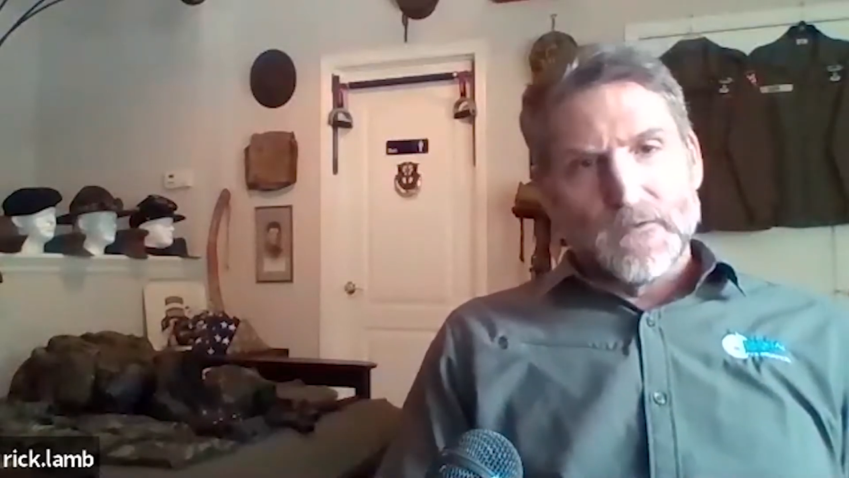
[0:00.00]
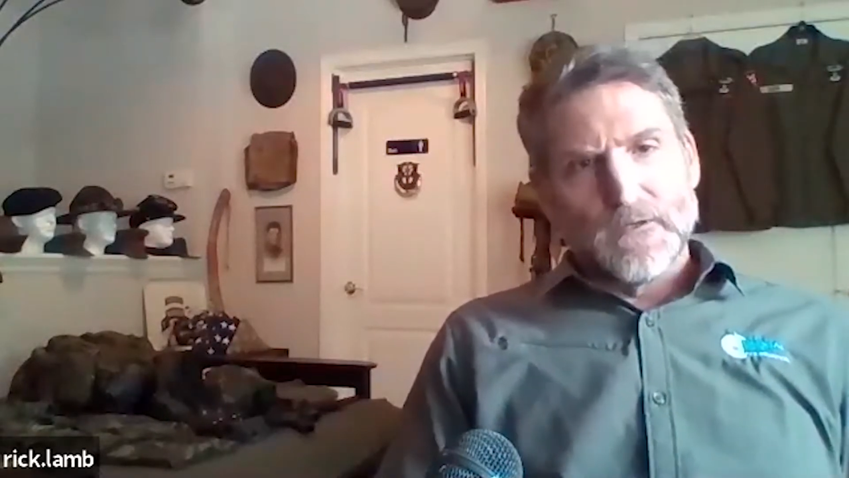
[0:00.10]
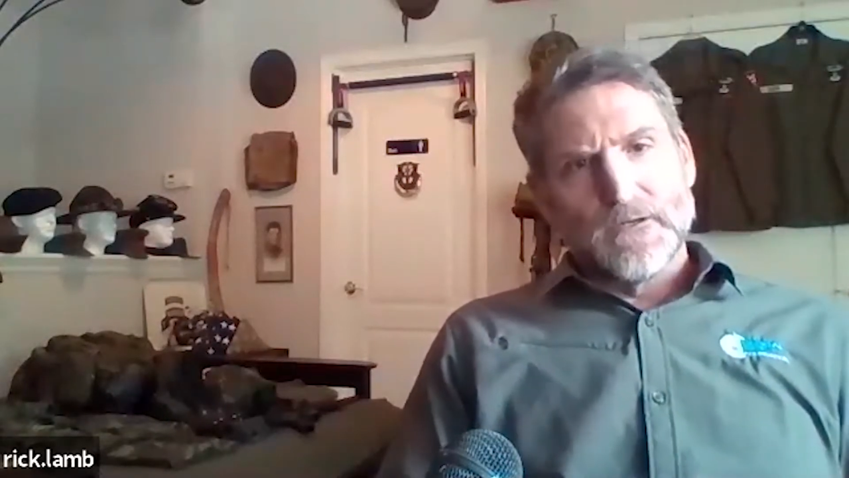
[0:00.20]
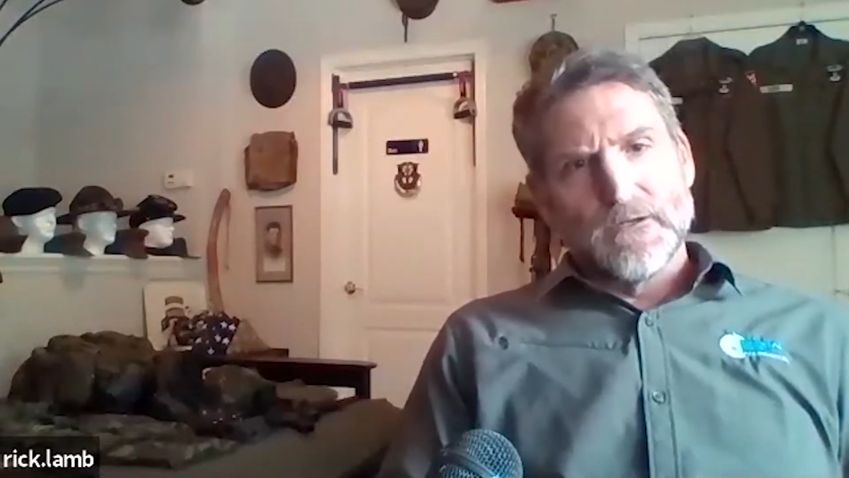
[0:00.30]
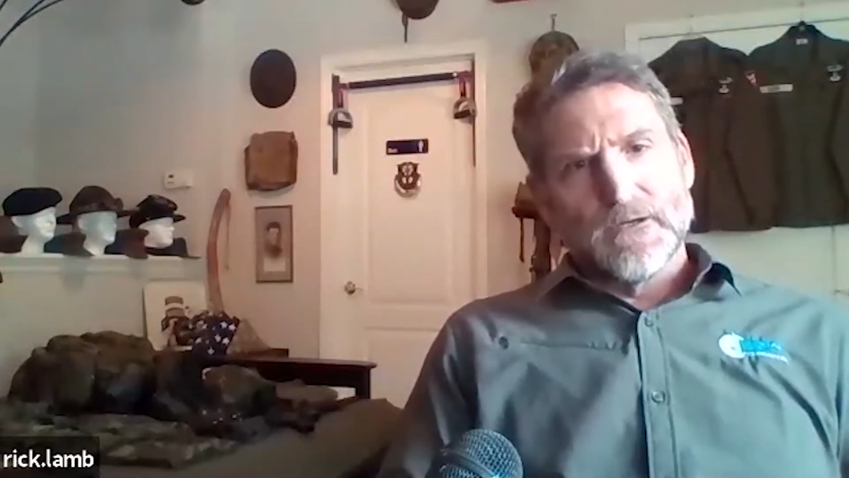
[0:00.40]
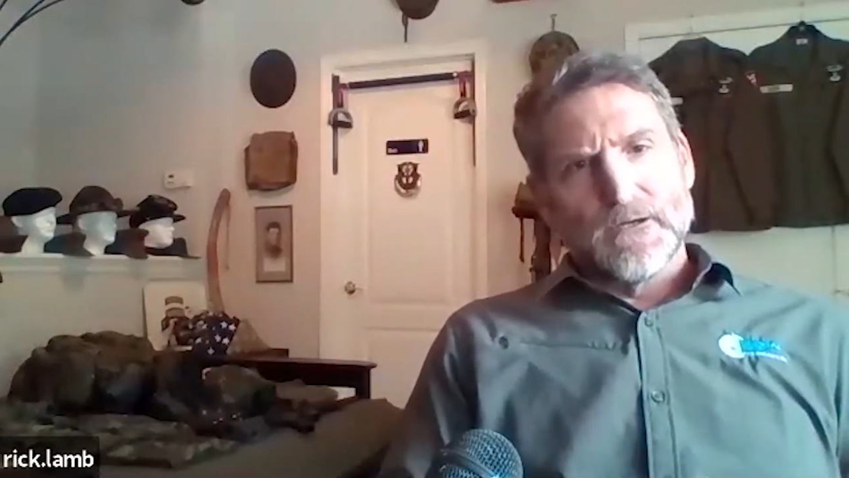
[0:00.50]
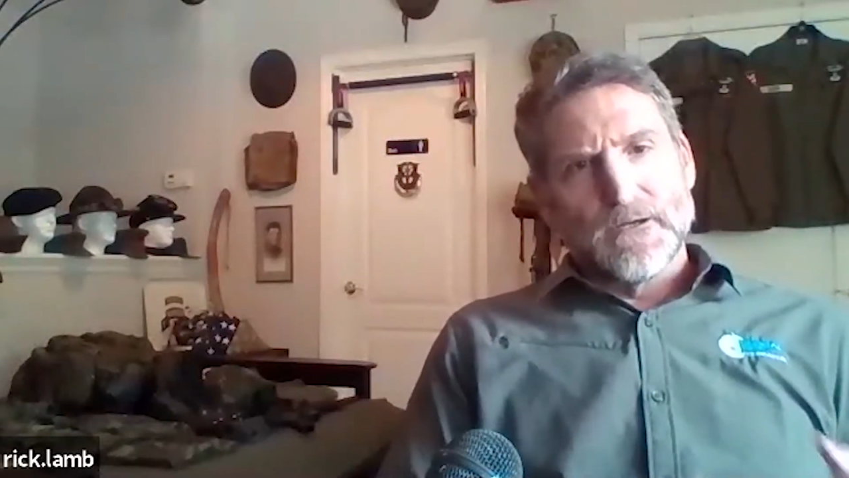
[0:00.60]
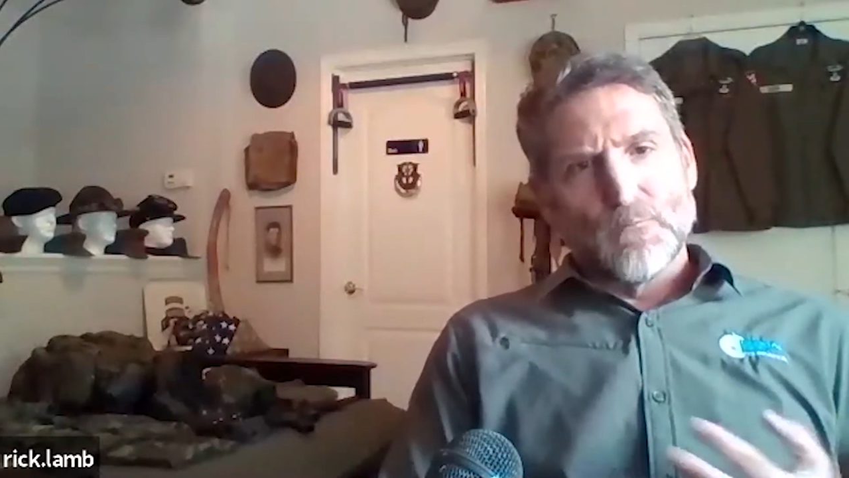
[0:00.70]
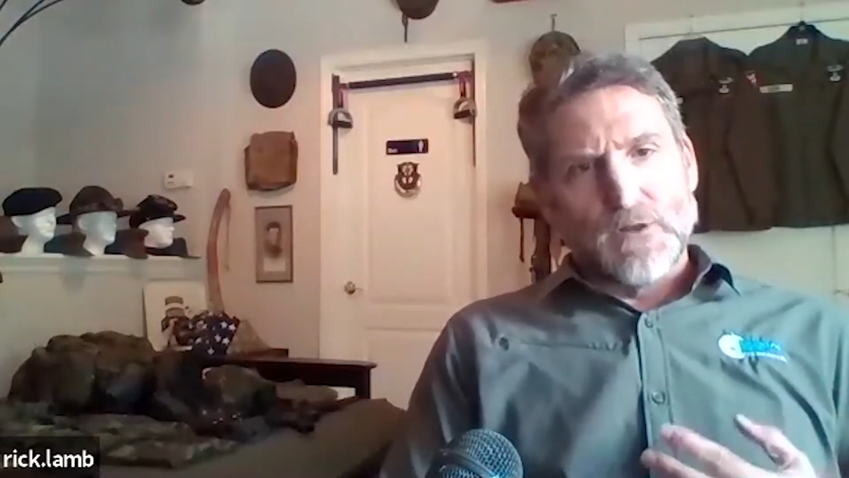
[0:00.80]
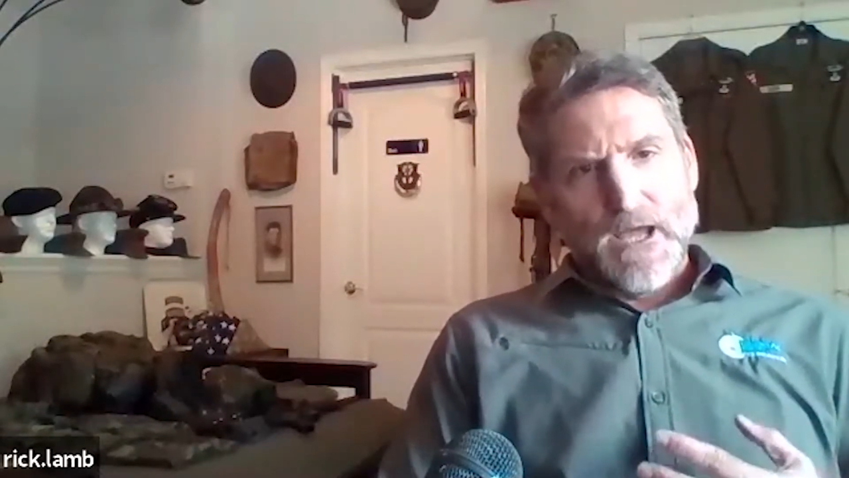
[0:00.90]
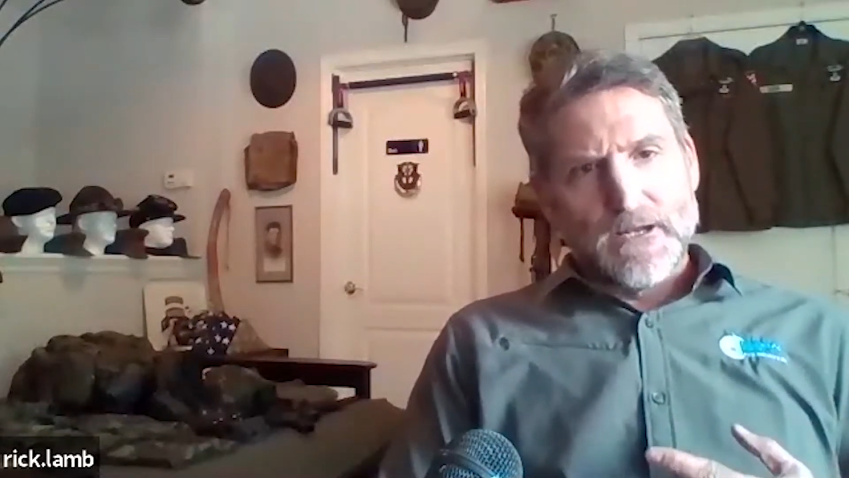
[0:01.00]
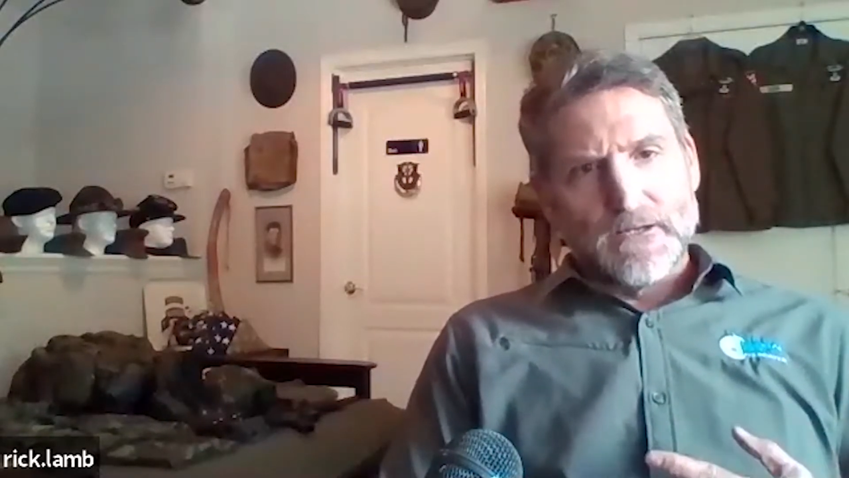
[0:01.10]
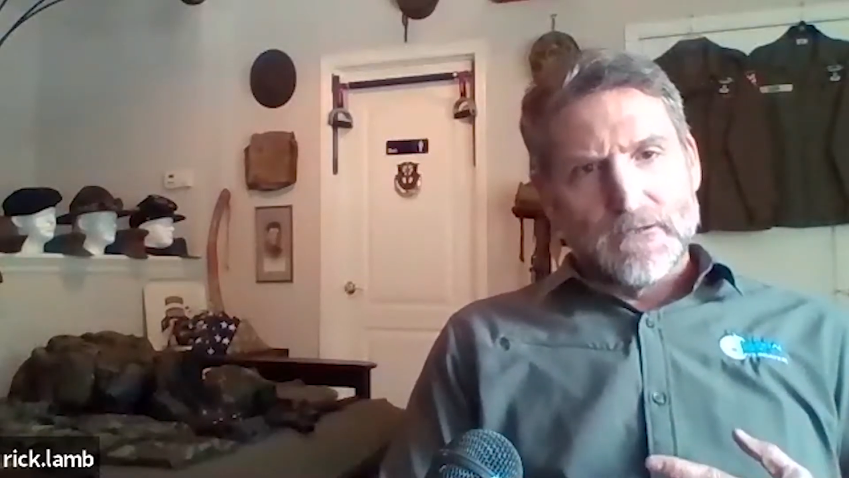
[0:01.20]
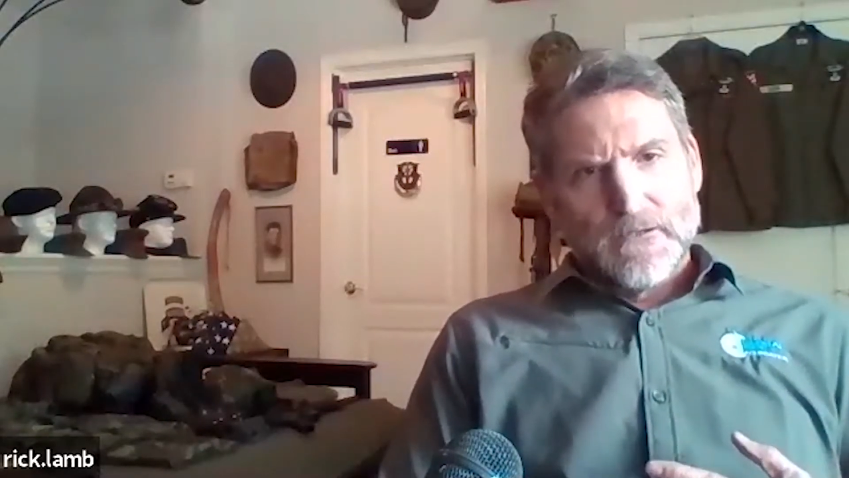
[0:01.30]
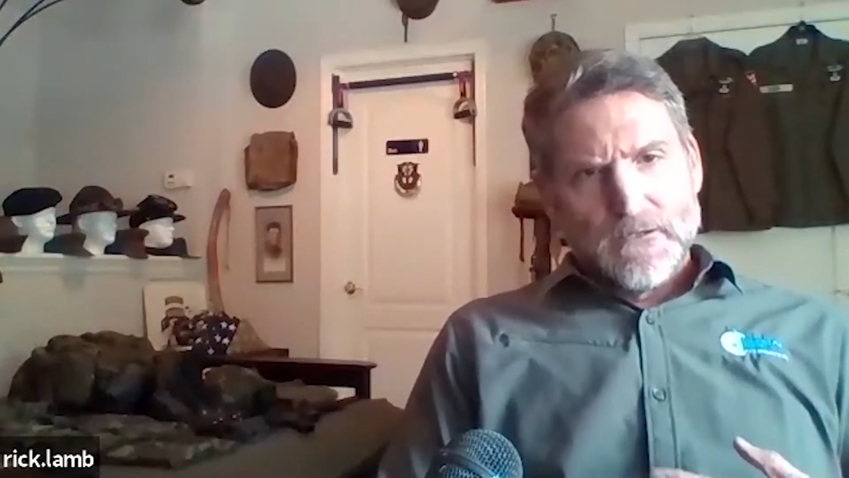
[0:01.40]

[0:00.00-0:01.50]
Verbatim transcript: and uh, and planning.